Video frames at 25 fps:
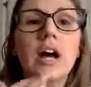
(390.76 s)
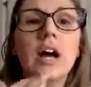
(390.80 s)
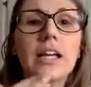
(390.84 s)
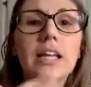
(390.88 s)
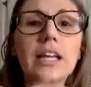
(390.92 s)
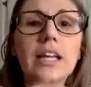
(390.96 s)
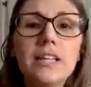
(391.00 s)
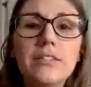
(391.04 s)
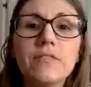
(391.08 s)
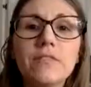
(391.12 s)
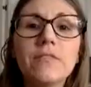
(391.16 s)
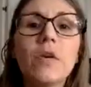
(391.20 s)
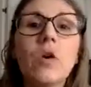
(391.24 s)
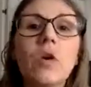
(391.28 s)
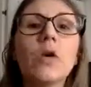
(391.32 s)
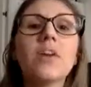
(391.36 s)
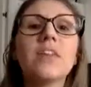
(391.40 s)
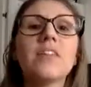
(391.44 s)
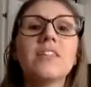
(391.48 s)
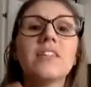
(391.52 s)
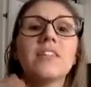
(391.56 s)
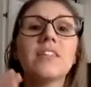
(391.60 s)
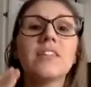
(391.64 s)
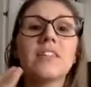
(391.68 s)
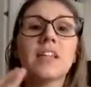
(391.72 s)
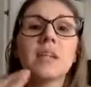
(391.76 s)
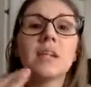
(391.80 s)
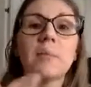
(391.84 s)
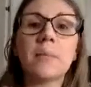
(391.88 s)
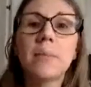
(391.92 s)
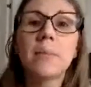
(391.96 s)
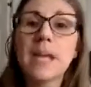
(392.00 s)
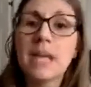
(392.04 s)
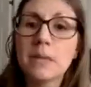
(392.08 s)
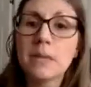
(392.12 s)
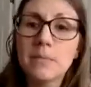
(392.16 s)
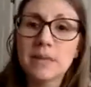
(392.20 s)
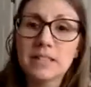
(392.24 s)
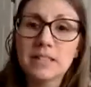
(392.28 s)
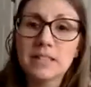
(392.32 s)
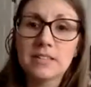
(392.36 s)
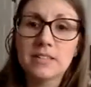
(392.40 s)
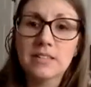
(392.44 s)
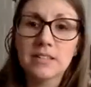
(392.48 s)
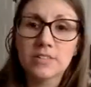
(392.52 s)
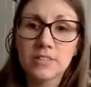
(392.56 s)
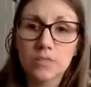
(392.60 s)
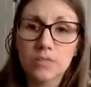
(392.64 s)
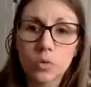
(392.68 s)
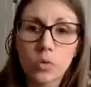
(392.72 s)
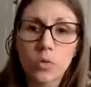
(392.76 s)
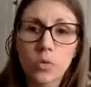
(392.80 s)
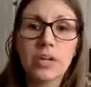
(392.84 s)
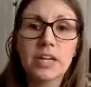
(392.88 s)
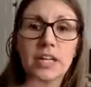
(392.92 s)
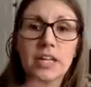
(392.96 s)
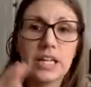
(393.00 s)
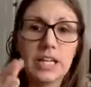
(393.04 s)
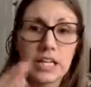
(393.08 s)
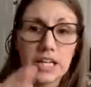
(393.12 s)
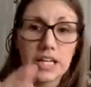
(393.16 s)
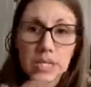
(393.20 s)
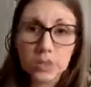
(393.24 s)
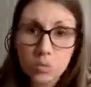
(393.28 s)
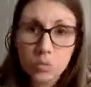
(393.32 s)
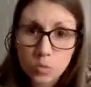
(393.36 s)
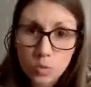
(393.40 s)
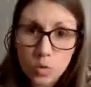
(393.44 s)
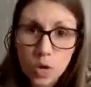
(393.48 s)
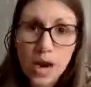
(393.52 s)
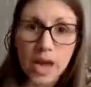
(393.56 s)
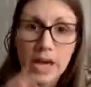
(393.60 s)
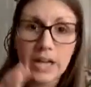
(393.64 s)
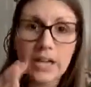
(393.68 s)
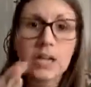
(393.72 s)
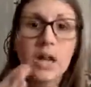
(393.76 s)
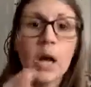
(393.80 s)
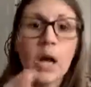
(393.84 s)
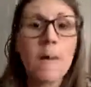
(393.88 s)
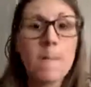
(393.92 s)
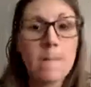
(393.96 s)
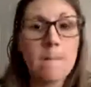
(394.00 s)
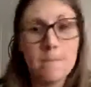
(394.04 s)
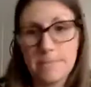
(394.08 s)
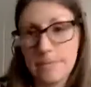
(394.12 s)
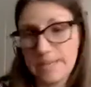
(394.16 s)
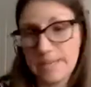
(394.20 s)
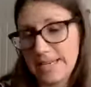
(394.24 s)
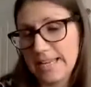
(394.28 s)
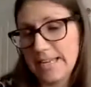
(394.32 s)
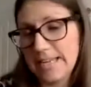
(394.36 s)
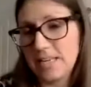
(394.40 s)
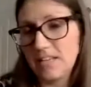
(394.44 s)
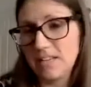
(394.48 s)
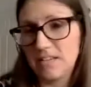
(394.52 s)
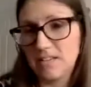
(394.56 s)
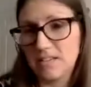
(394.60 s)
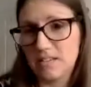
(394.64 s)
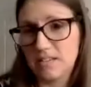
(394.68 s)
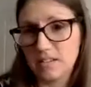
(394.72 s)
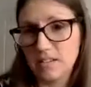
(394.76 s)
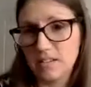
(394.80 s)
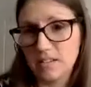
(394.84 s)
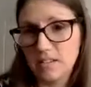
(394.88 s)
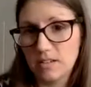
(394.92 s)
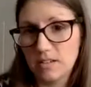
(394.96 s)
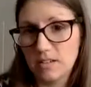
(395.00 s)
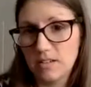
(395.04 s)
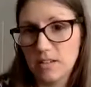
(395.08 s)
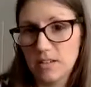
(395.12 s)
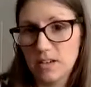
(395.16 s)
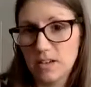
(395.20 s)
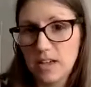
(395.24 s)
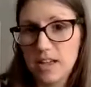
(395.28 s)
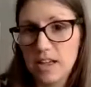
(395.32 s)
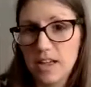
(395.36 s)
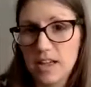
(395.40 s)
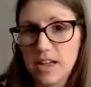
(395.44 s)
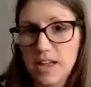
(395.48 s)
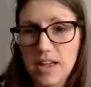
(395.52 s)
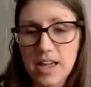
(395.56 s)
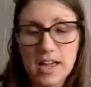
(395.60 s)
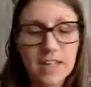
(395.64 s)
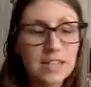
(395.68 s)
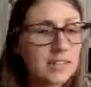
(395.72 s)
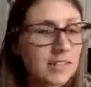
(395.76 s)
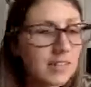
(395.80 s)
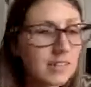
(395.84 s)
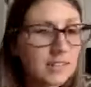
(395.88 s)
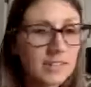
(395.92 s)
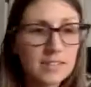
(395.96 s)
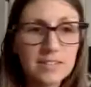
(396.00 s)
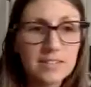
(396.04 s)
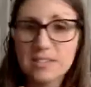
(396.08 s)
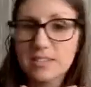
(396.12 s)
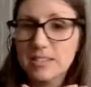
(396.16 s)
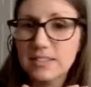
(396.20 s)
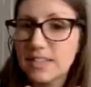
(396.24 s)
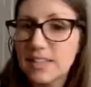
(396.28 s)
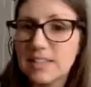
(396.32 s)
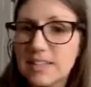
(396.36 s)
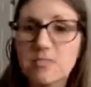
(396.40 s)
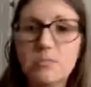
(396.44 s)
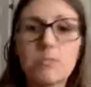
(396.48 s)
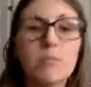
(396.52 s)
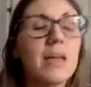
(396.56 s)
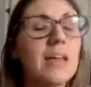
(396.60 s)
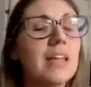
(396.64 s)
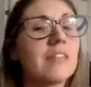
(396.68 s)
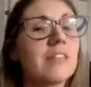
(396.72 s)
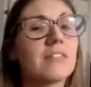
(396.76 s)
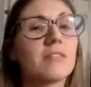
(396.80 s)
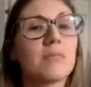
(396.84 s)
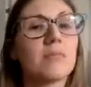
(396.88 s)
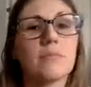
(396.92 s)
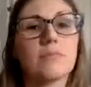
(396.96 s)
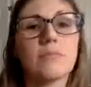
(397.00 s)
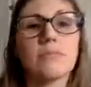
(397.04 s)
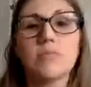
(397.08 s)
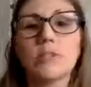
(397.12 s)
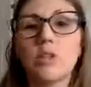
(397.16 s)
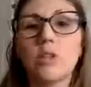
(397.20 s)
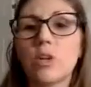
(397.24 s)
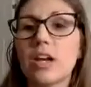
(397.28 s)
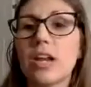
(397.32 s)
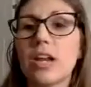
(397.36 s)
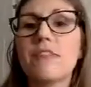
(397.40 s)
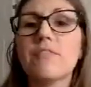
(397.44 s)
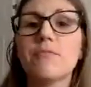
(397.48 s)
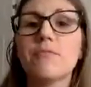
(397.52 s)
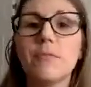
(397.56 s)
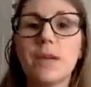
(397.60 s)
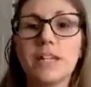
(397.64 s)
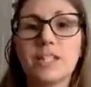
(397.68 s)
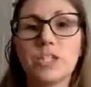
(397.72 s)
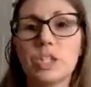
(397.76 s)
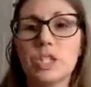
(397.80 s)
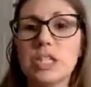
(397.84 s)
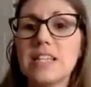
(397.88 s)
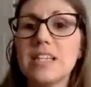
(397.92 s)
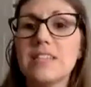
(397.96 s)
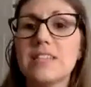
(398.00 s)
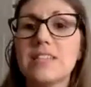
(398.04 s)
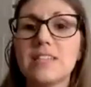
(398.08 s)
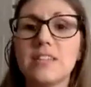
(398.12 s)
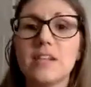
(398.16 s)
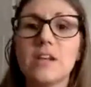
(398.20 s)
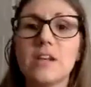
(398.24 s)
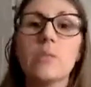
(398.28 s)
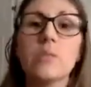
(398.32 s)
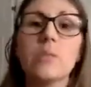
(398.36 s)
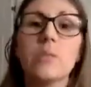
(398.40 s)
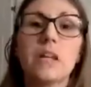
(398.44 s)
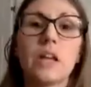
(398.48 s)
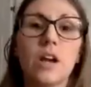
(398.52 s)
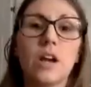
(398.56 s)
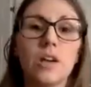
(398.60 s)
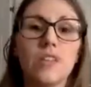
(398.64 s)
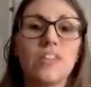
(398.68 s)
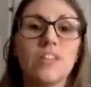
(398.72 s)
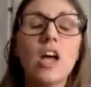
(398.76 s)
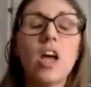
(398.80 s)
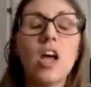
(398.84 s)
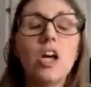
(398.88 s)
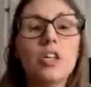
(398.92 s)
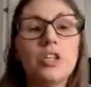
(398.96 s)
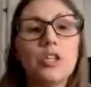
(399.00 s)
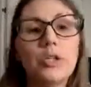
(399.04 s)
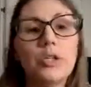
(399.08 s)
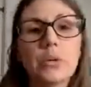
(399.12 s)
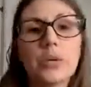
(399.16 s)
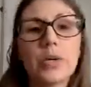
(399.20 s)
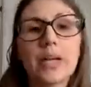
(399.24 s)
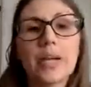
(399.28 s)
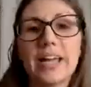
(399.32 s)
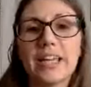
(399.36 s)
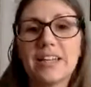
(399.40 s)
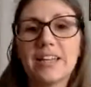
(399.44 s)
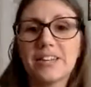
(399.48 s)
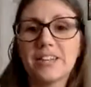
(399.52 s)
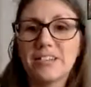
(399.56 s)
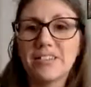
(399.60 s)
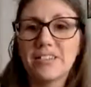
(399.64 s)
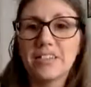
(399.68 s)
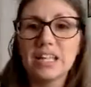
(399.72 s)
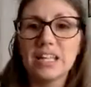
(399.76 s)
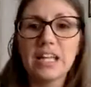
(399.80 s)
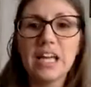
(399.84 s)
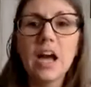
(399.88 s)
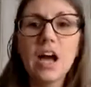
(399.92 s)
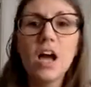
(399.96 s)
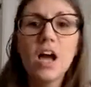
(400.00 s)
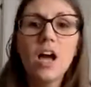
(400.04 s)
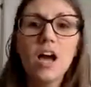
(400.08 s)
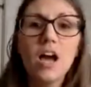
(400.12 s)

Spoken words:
invoices and payment story in one place. And that makes your life much easier, because you can see